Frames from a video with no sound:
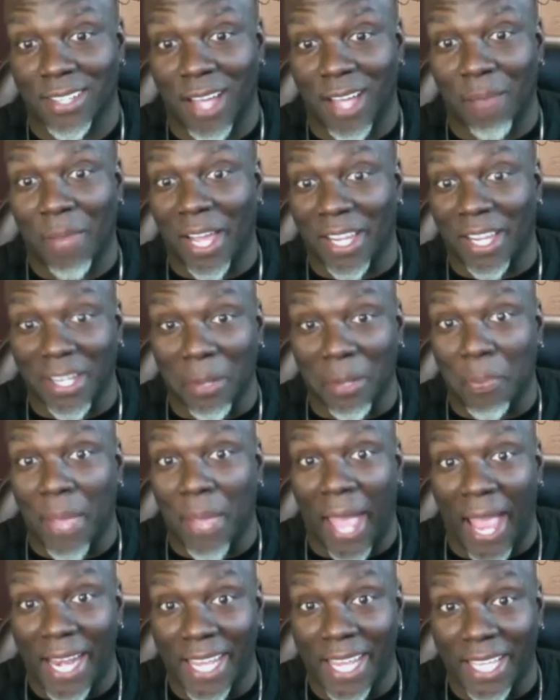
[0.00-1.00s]
I'm not going to
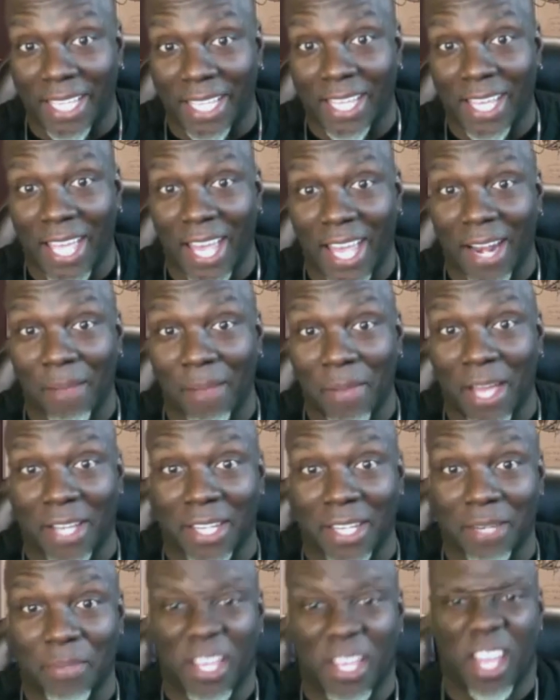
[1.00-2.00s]
panic and I'm not
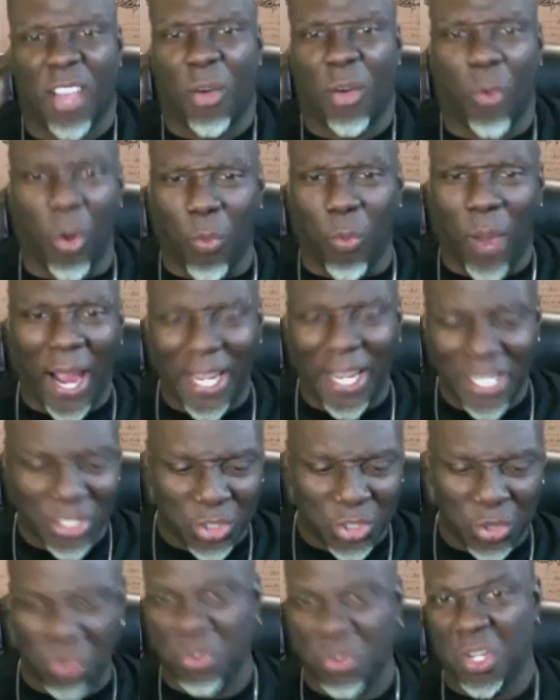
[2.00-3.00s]
going to be, well, why
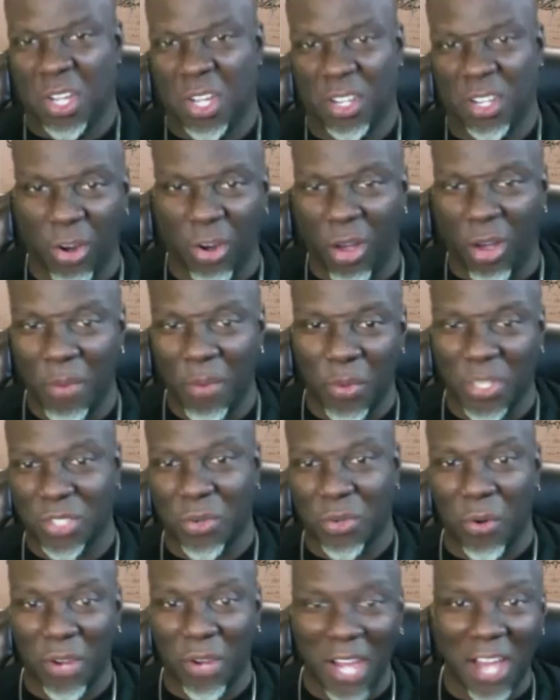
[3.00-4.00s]
didn't you call me? What's
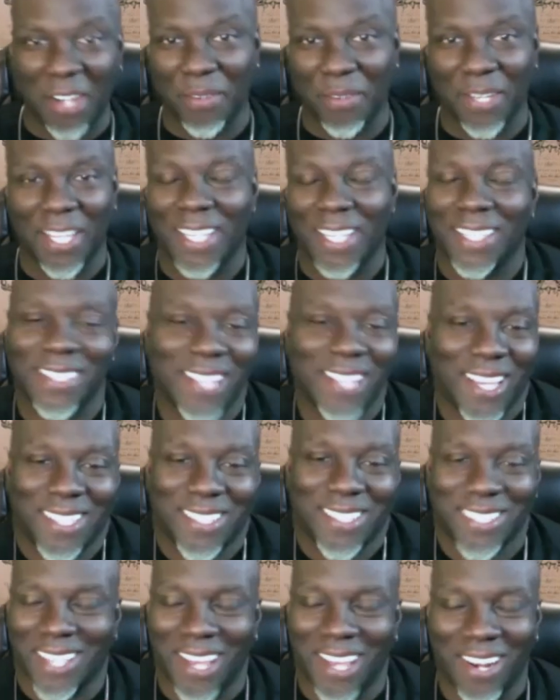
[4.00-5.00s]
going on?
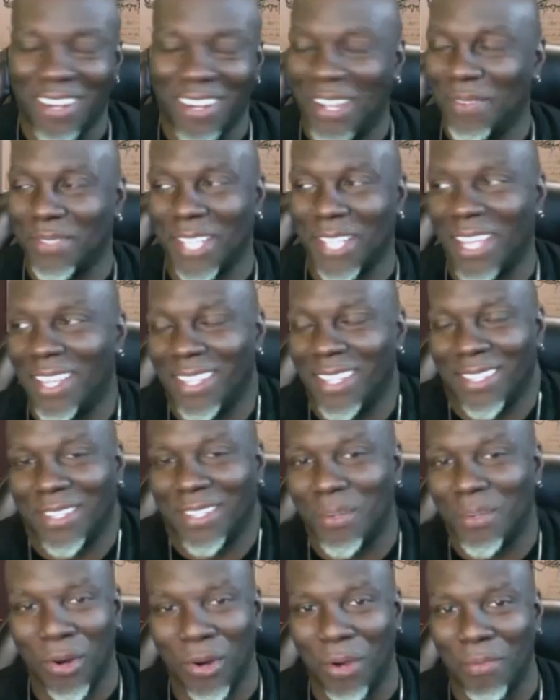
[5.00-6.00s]
That's, I don't have time.
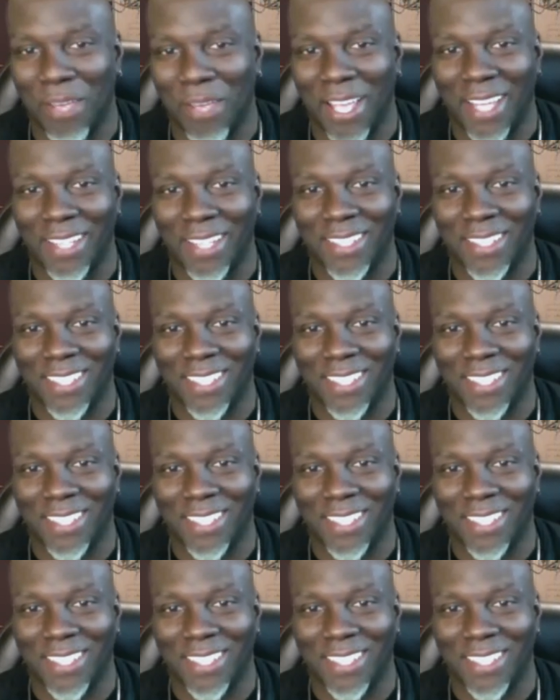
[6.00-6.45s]
Come on, man.